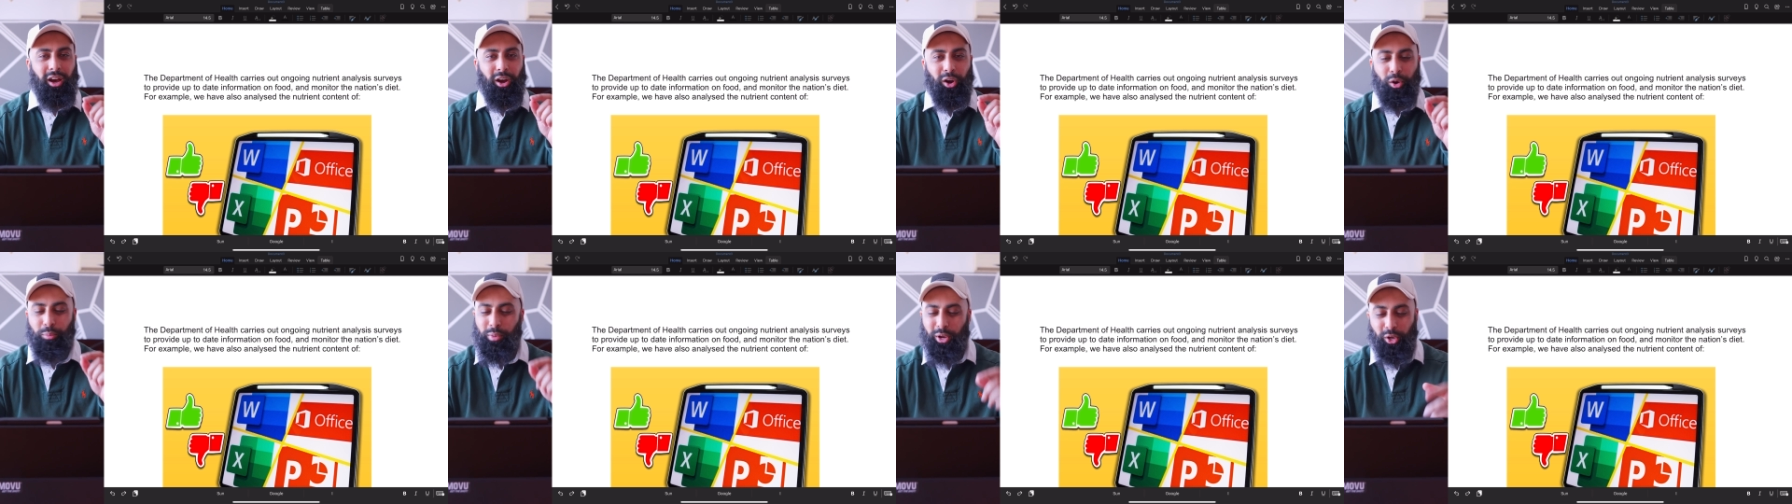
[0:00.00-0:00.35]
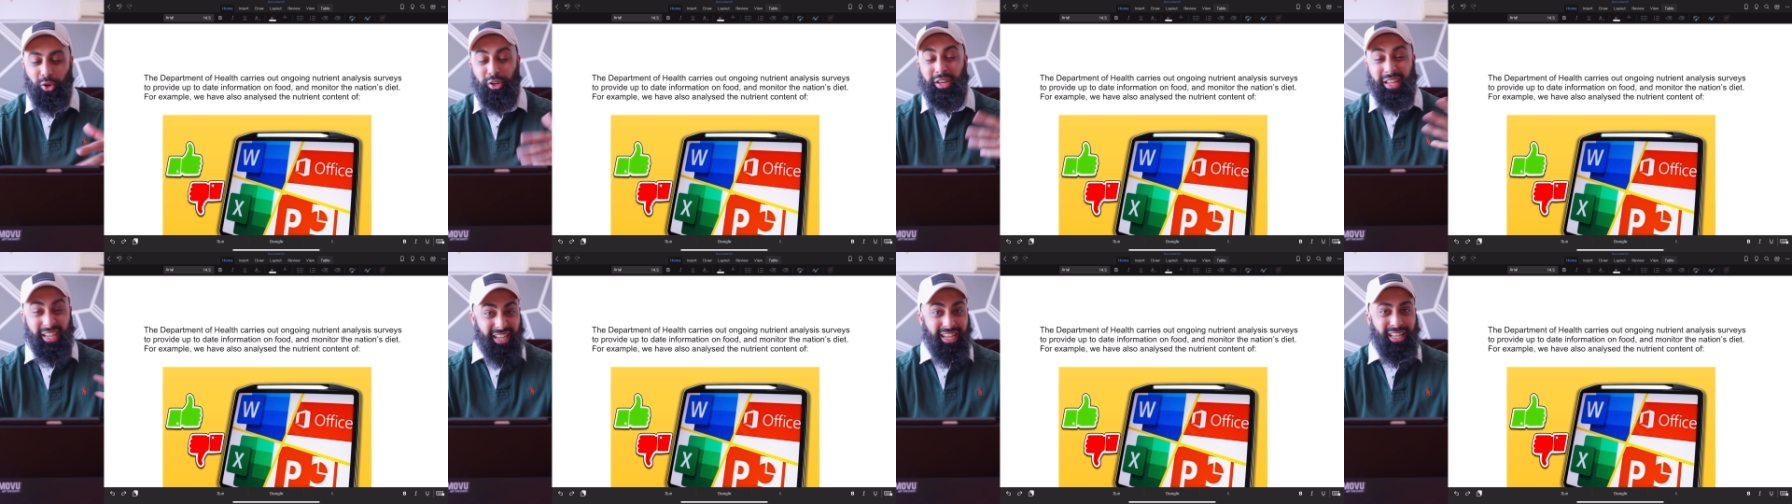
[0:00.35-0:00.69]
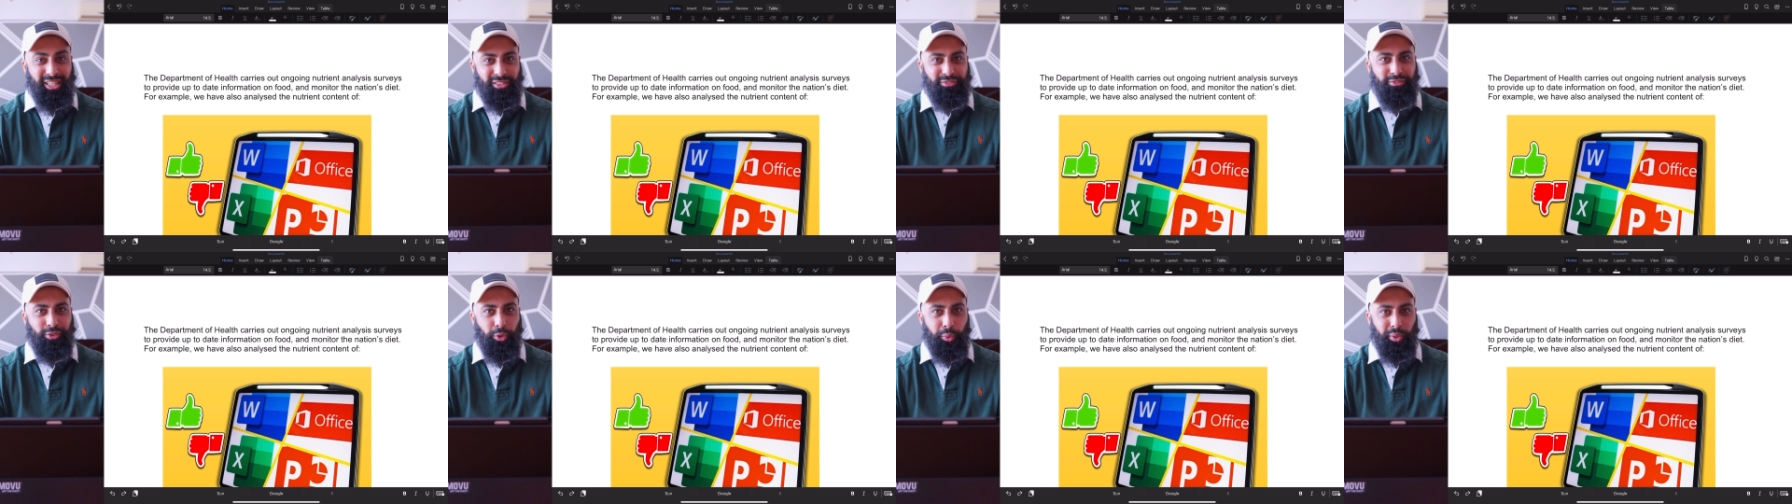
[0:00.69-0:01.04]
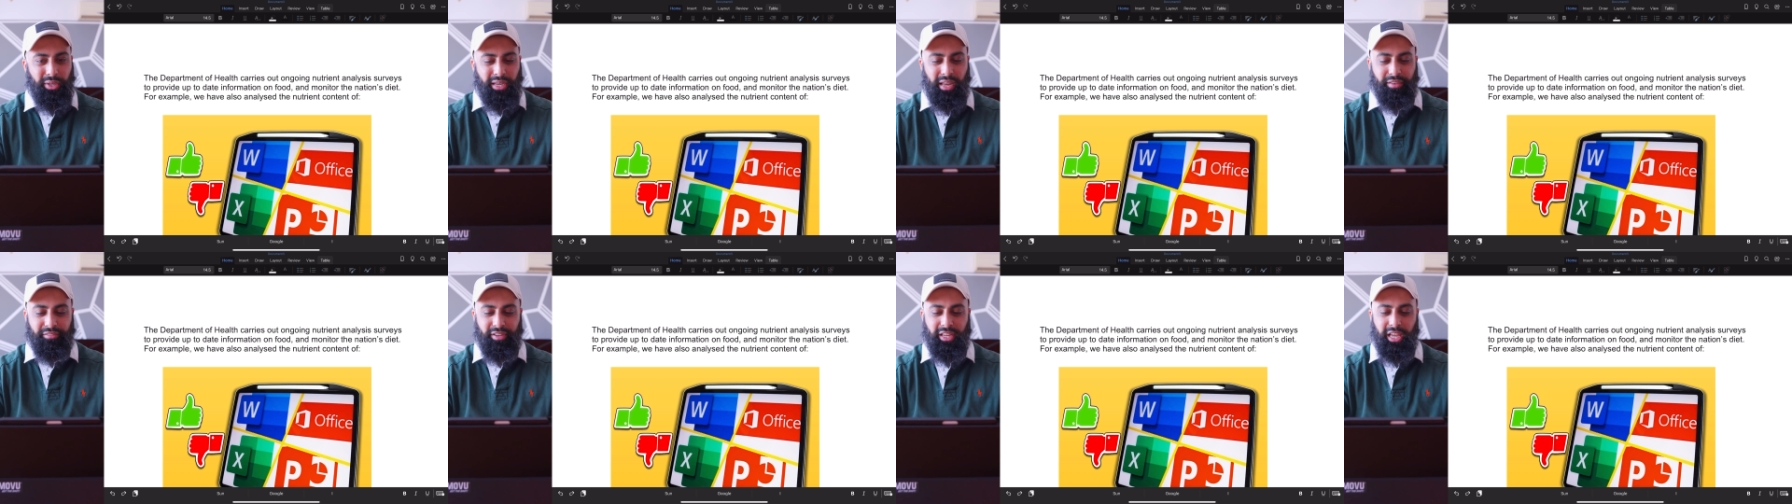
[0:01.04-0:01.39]
Oh my God, it is
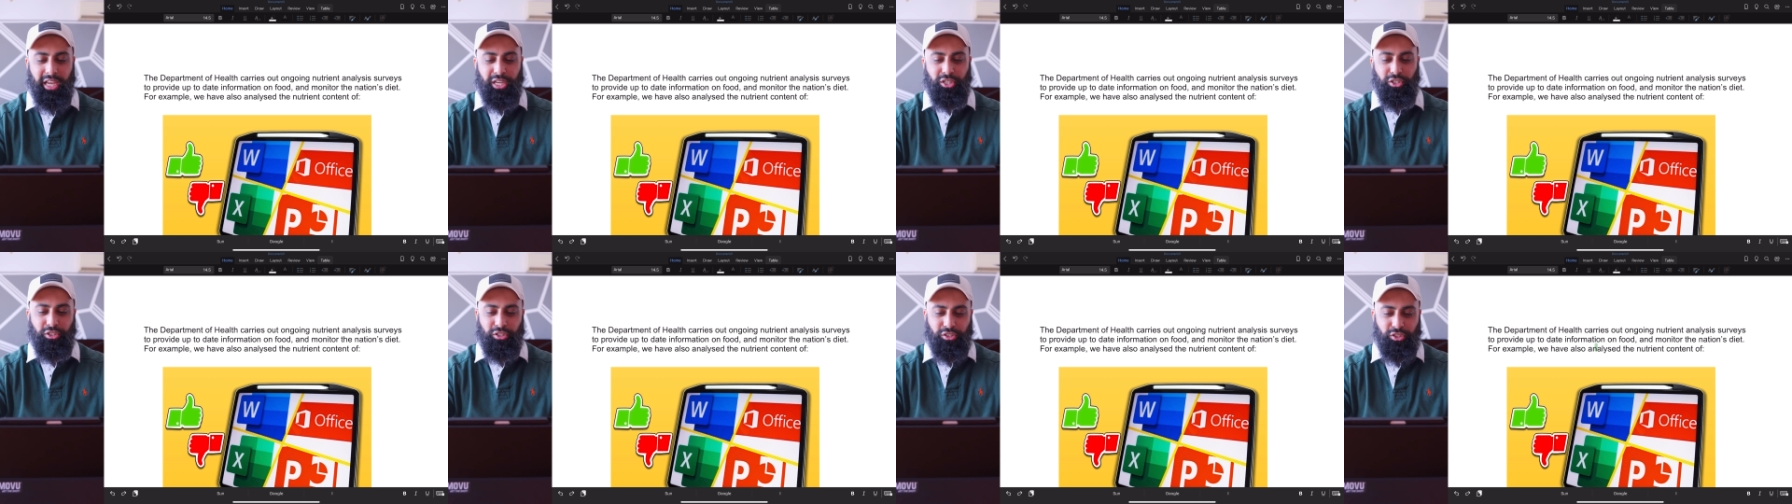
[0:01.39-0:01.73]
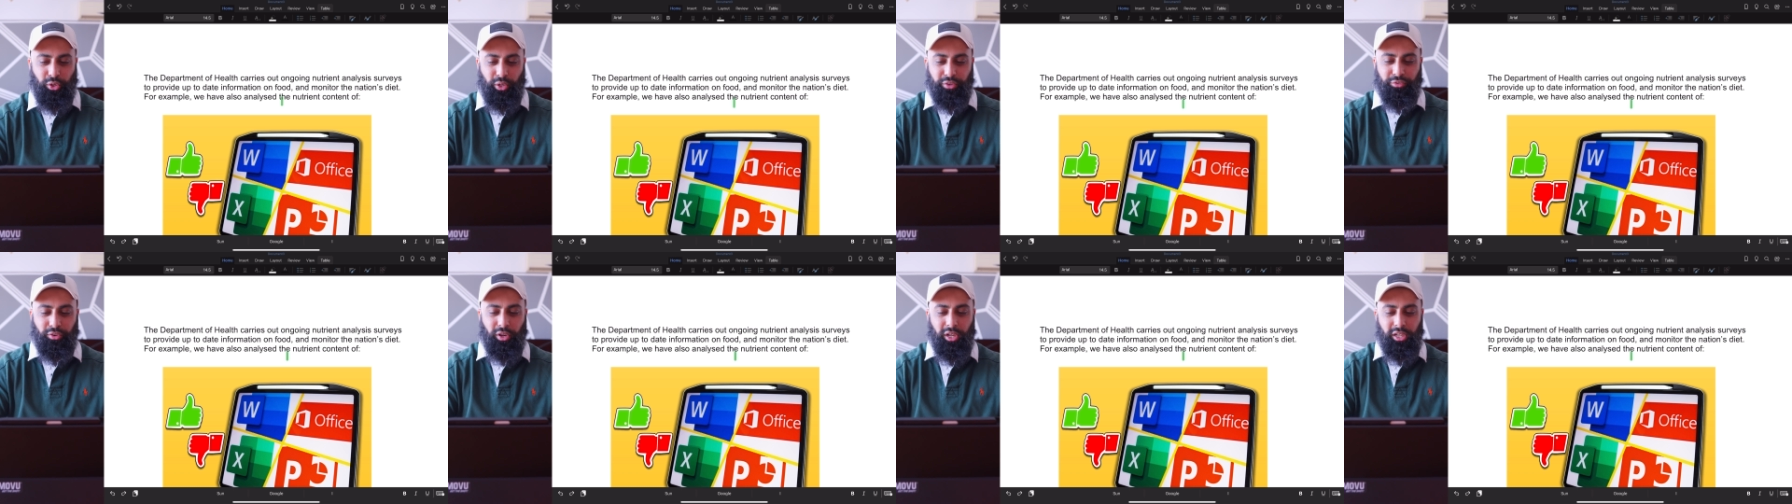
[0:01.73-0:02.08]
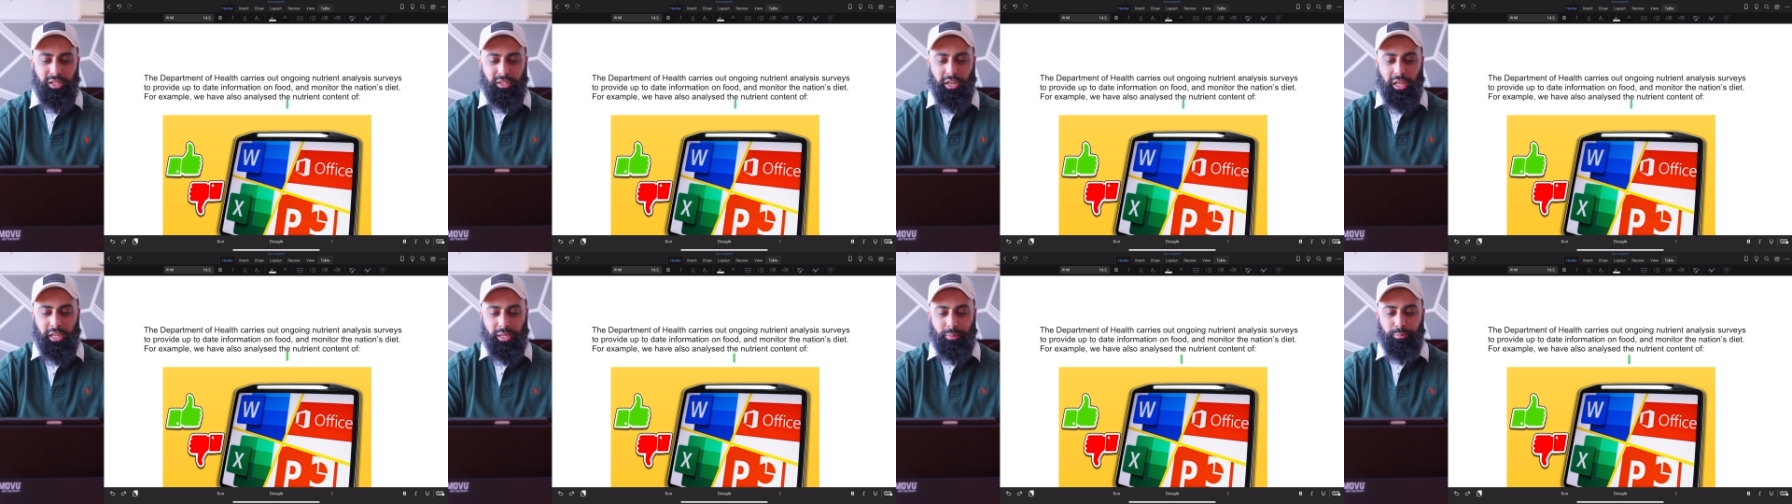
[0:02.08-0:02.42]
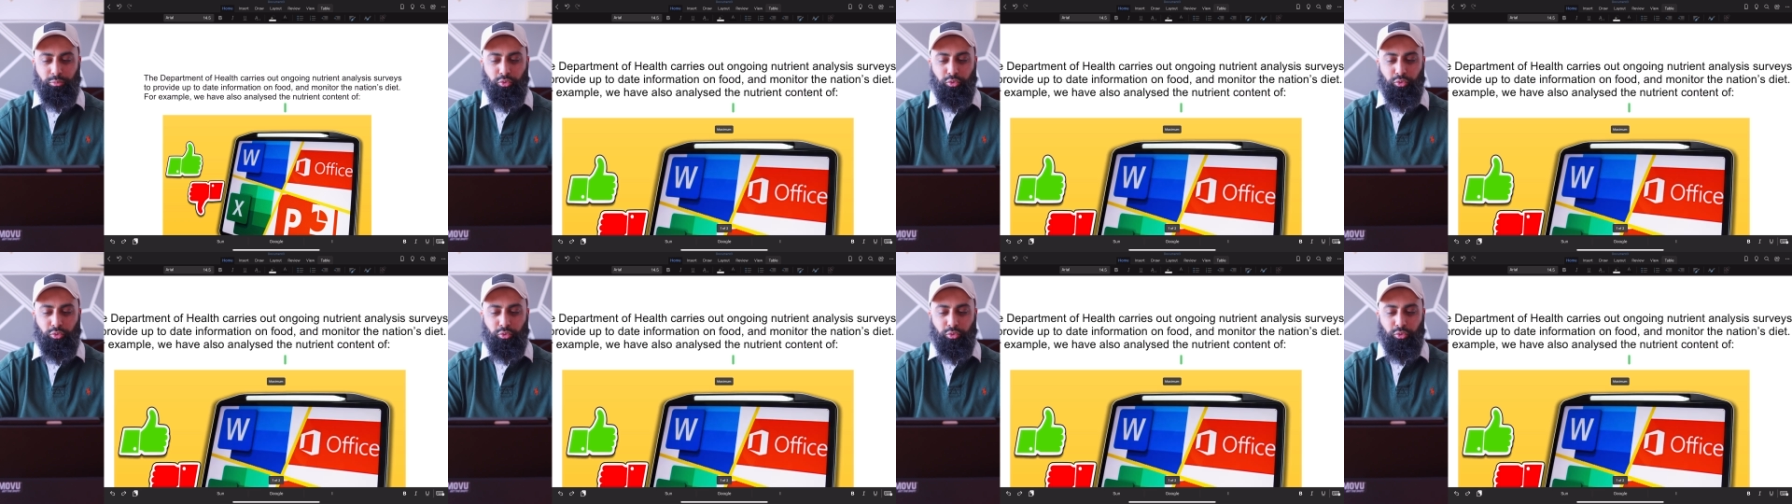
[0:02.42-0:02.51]
fluid navigation. So if I like